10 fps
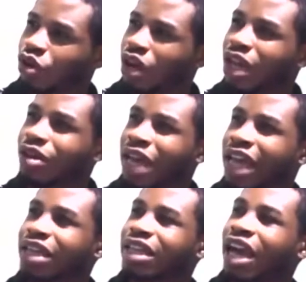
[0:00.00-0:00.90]
or
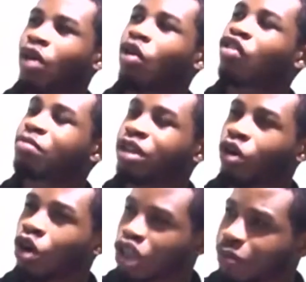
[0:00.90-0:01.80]
like they are all being
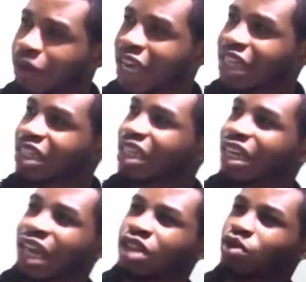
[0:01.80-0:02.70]
occupied?
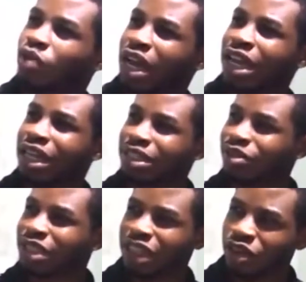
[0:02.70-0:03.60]
That is why they are
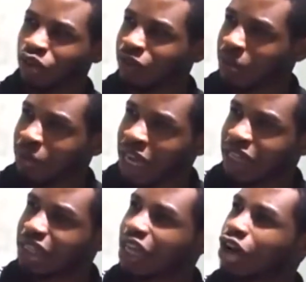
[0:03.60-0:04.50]
still thinking of the
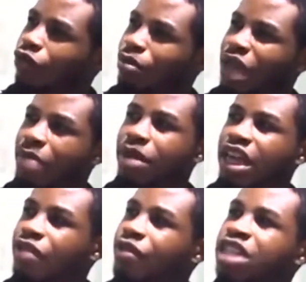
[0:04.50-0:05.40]
mines. For me, I
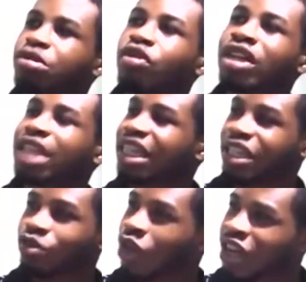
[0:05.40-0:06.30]
believe it's because they're
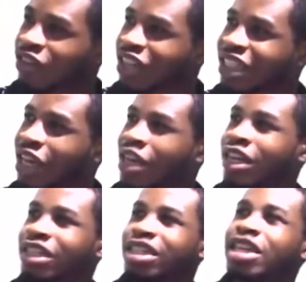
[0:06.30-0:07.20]
just not interested
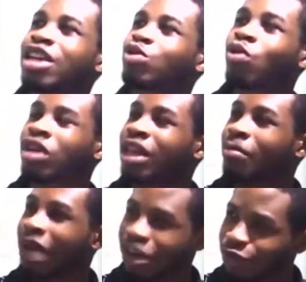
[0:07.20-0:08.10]
in it. They just want the
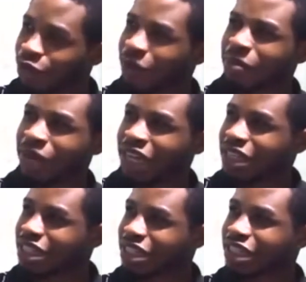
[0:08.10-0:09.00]
money from the
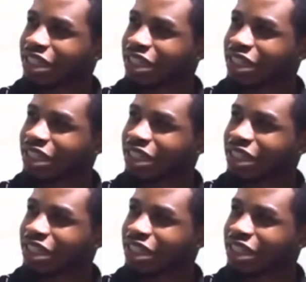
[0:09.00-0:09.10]
mines.